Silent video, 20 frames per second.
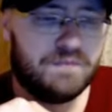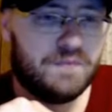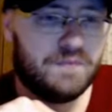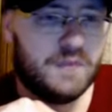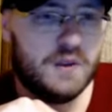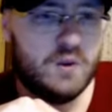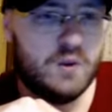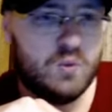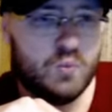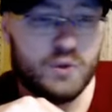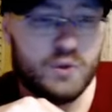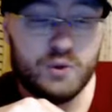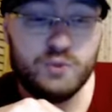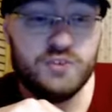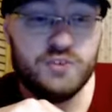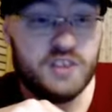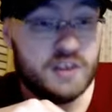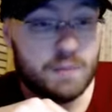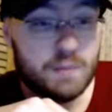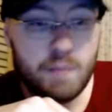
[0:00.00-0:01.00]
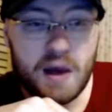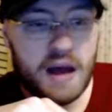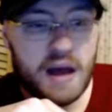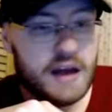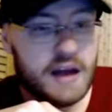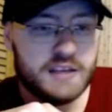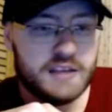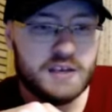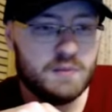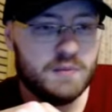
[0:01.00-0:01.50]
We don't see the
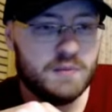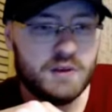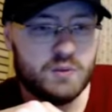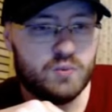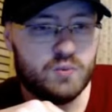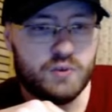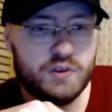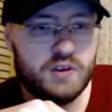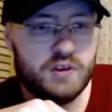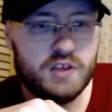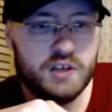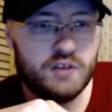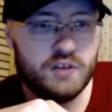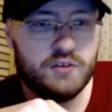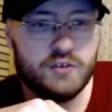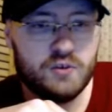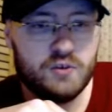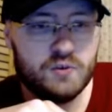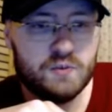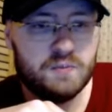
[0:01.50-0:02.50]
body, but we can assume.